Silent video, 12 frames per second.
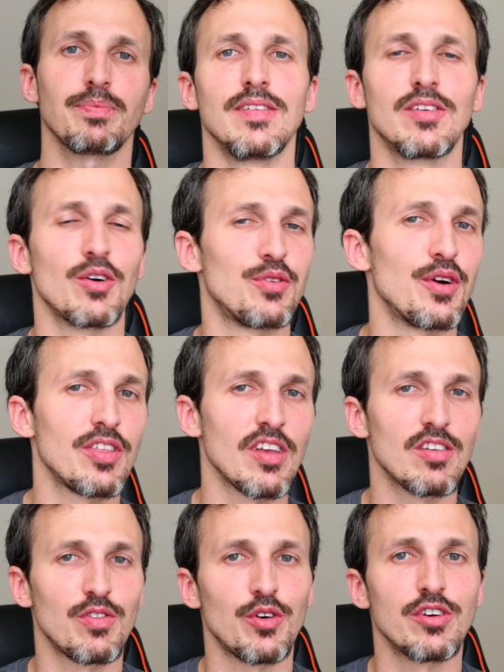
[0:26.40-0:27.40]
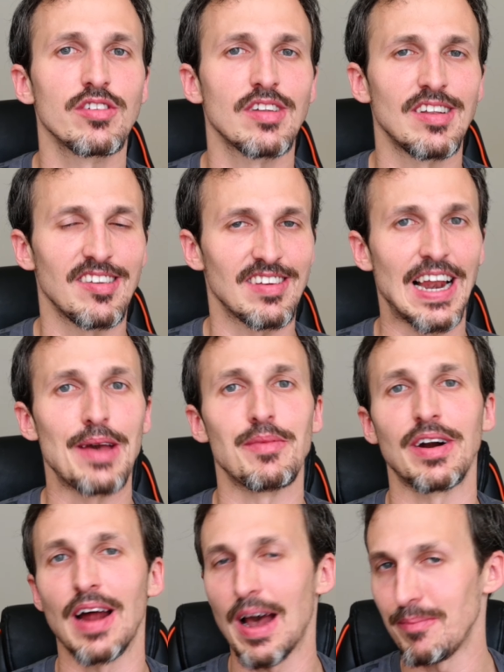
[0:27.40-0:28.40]
So first things first, the
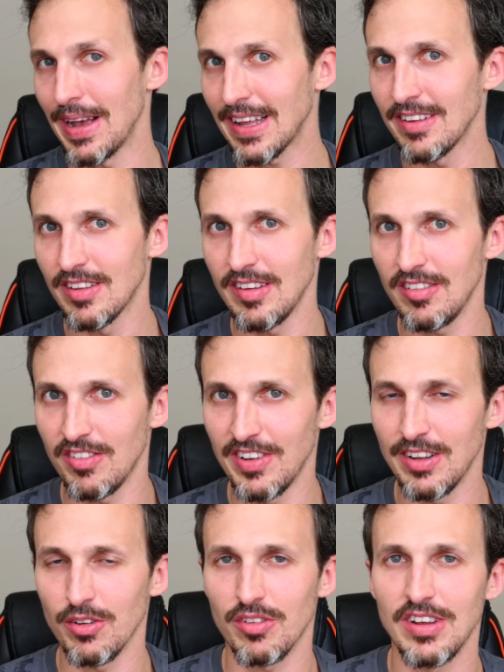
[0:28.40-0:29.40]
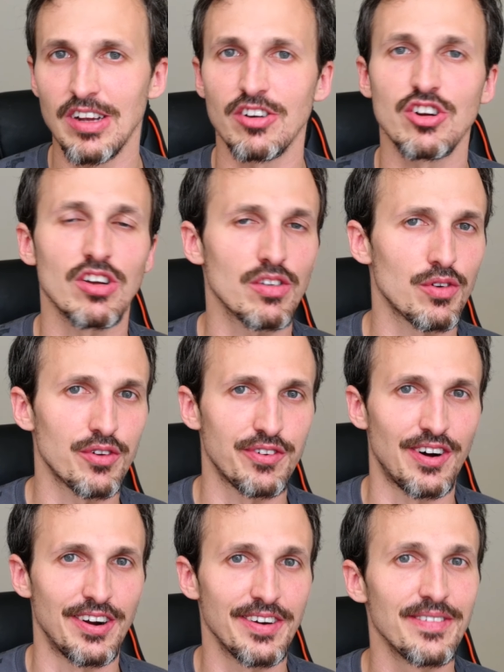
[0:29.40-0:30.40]
disclaimer. I'm making these videos here just for
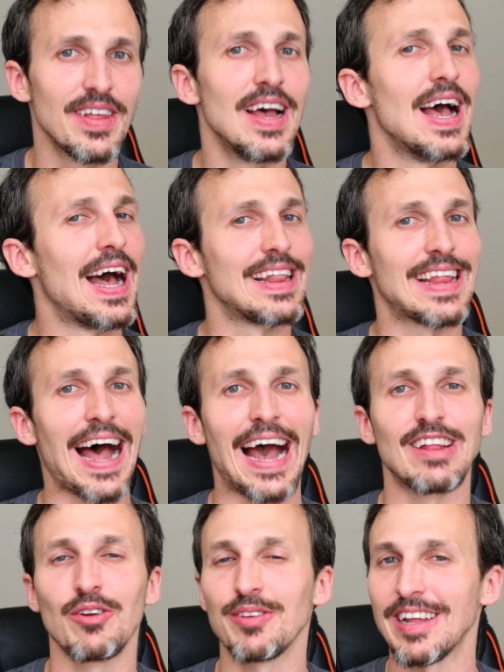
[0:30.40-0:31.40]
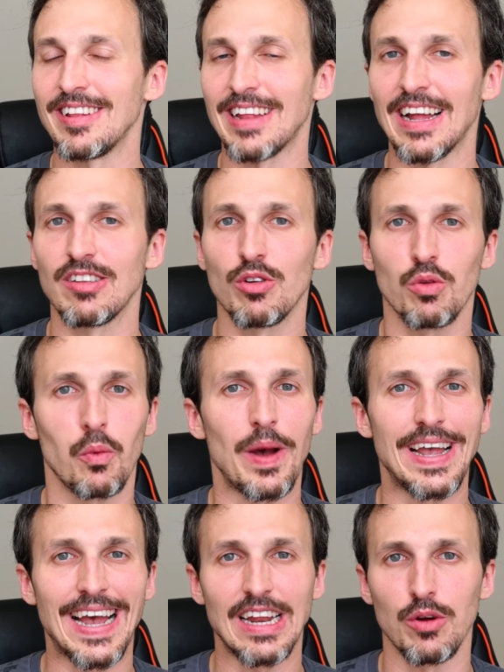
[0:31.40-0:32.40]
fun, and I don't intend to
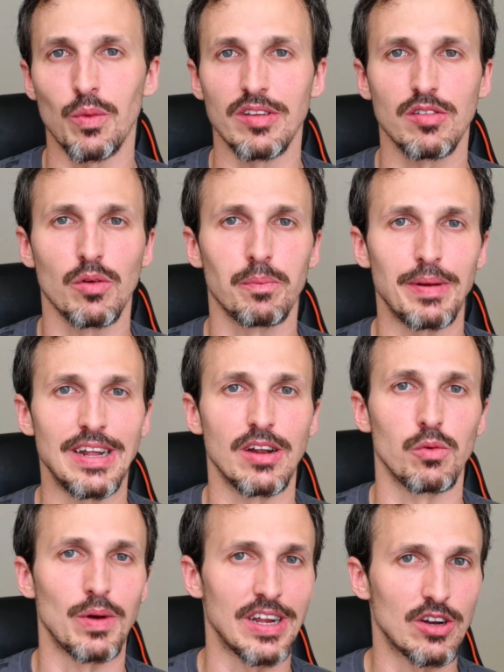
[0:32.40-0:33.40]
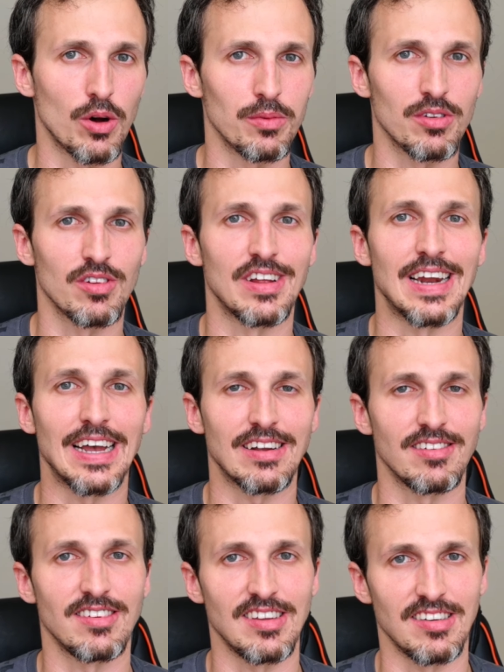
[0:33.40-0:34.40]
sway anyone's opinion when it comes to the Nikon
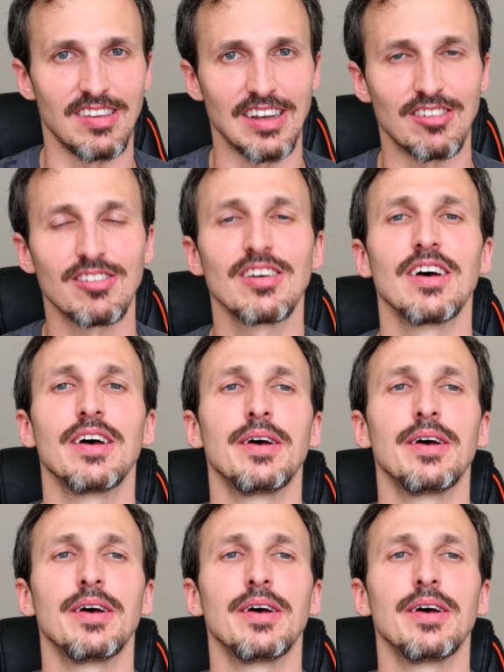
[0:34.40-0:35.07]
Z6.